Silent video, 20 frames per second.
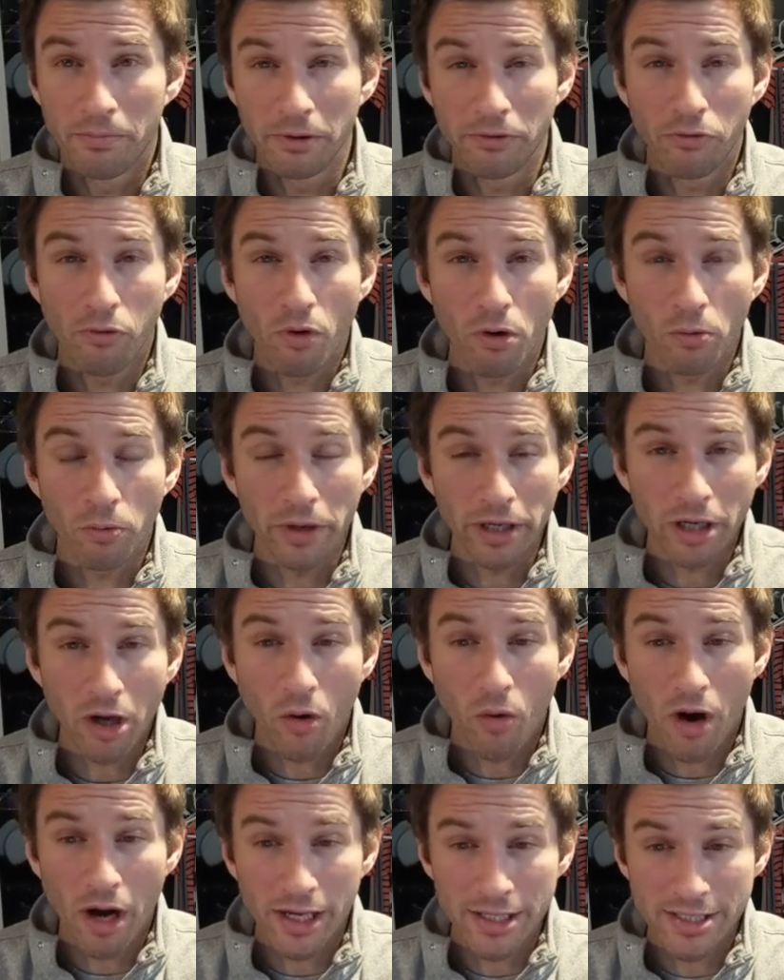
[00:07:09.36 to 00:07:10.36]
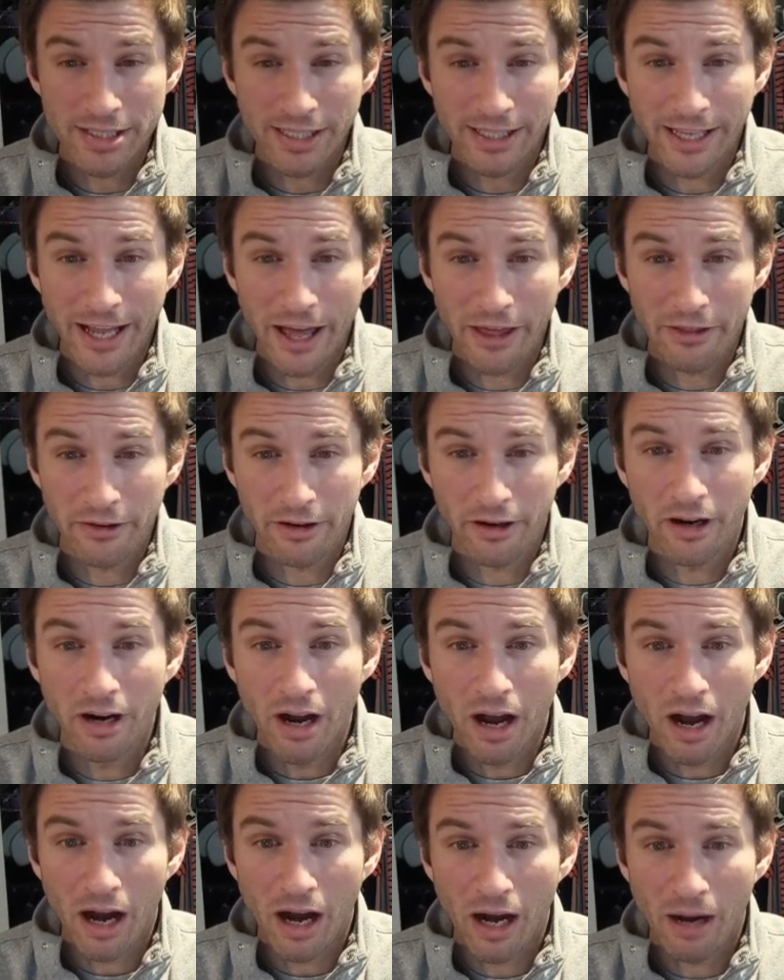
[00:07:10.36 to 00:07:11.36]
before we go on together.
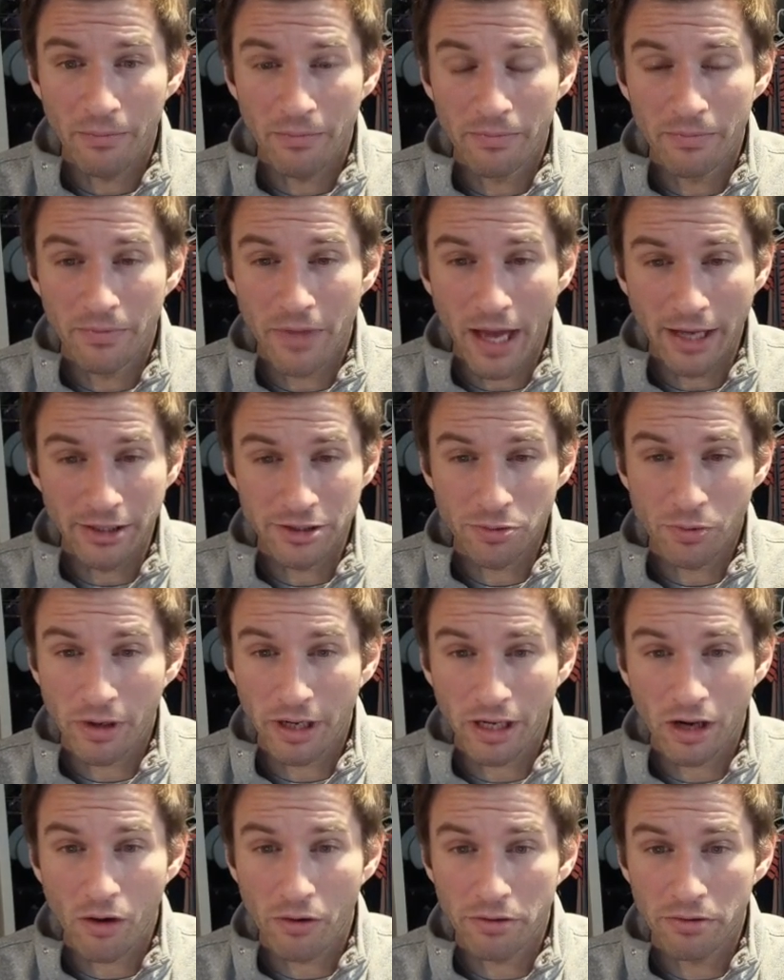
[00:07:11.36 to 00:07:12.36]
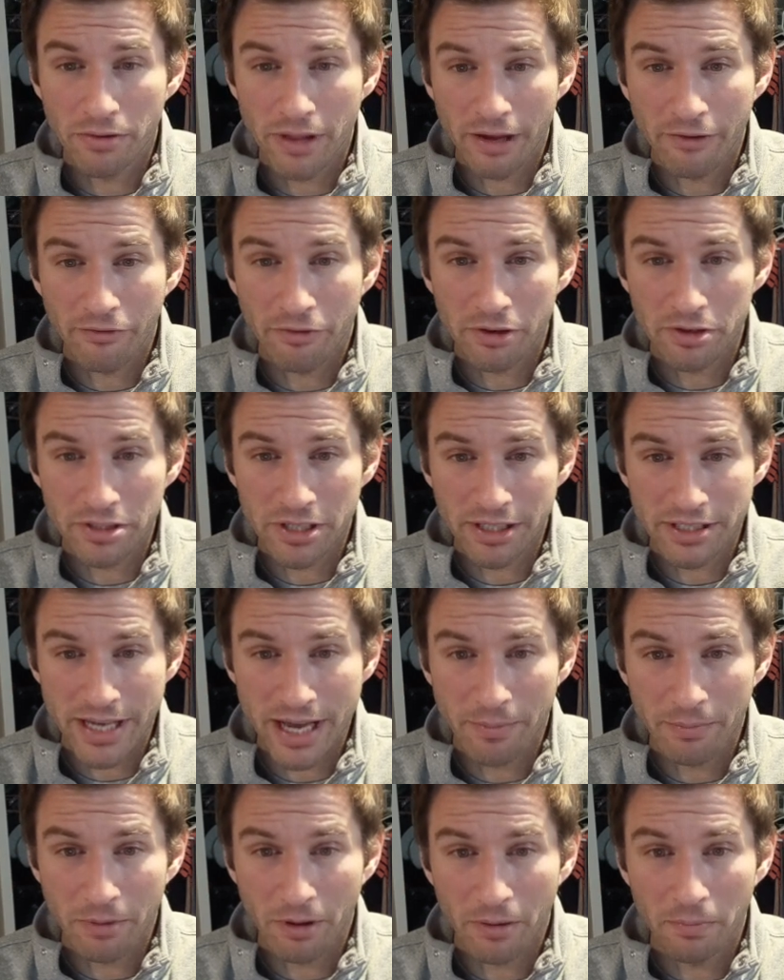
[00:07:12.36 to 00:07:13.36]
I just want to go through that first
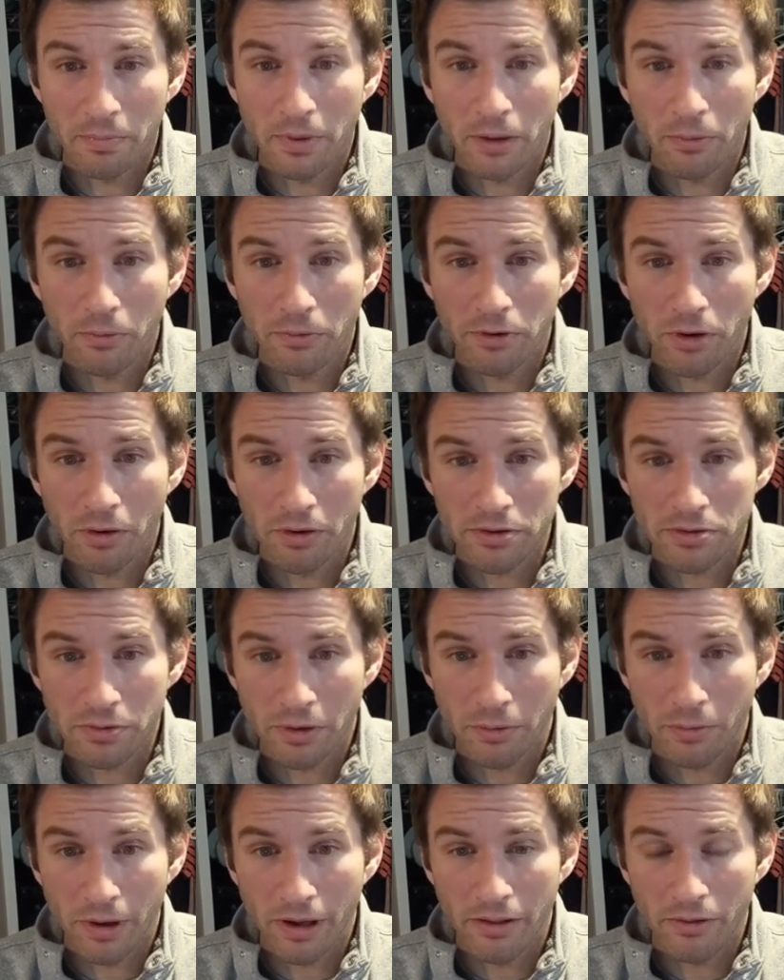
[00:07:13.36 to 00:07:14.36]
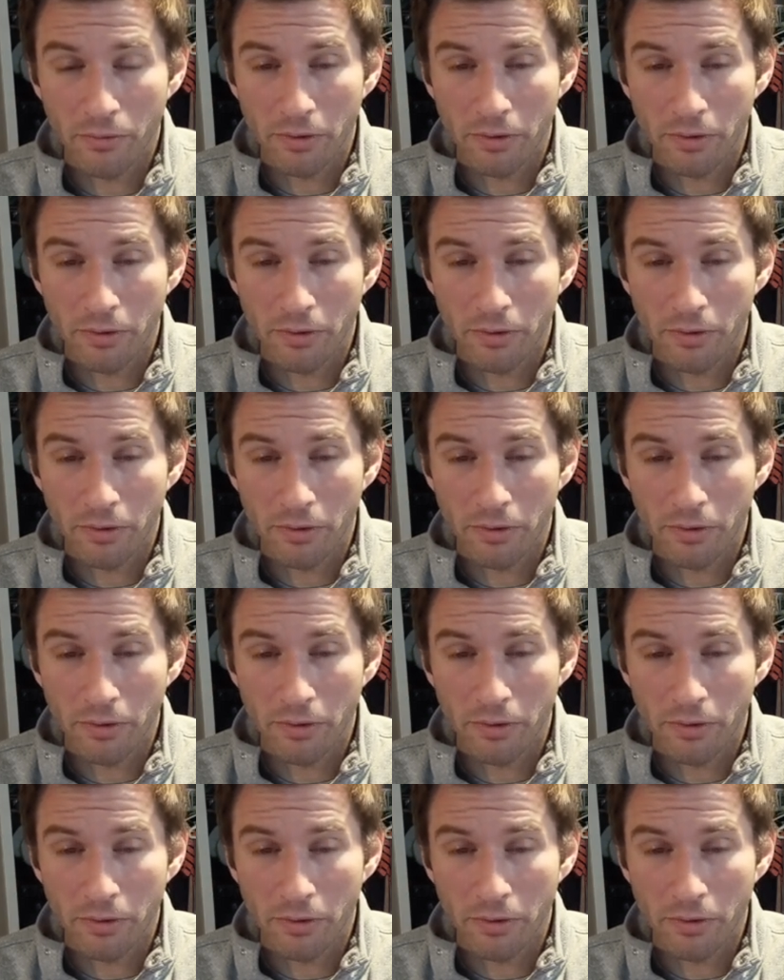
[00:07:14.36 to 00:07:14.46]
example, but notice we read,